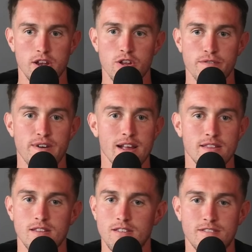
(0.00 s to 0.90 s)
you know, the
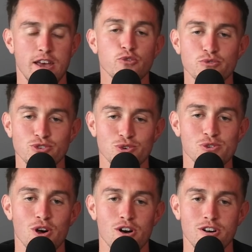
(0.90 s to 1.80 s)
fact that these days were so
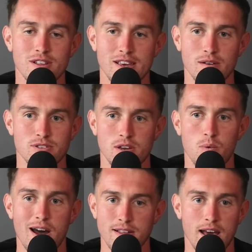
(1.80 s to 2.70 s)
long, like I was like,
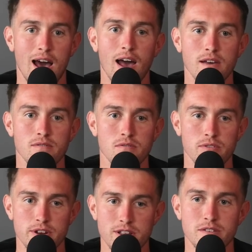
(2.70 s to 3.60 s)
wow, like I
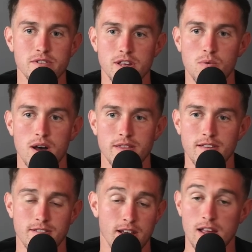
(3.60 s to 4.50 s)
really, really want
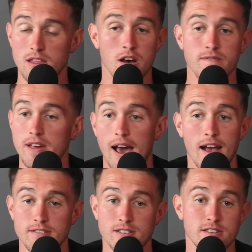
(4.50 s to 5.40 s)
this. Like I love the
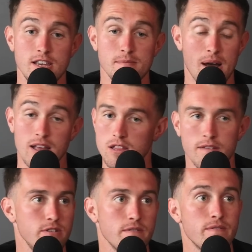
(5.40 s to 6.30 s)
guys on the team. I mm-hmm.
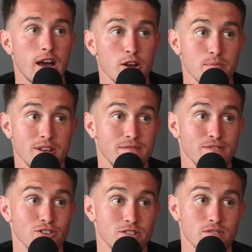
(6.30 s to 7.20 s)
love the environment
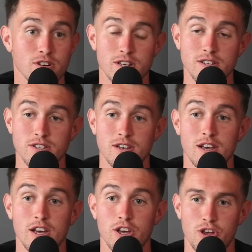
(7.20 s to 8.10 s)
1st mm-hmm. of all, because
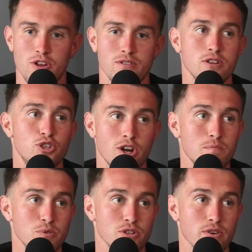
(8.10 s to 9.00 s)
you know the
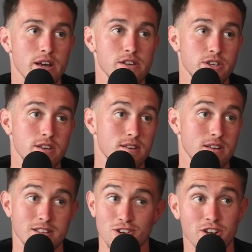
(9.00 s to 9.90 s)
jump was crazy.
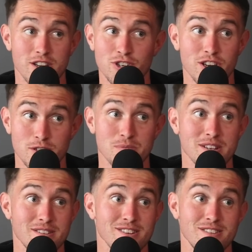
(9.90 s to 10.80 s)
It mm-hmm. took an mm-hmm.
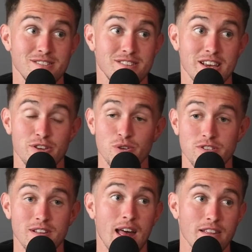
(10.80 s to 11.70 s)
adjustment to to mm-hmm. get
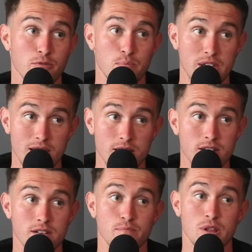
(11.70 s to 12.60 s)
used to that speed
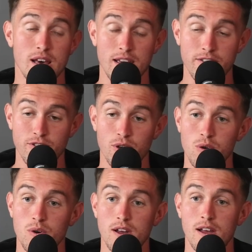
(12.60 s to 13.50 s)
of play. So,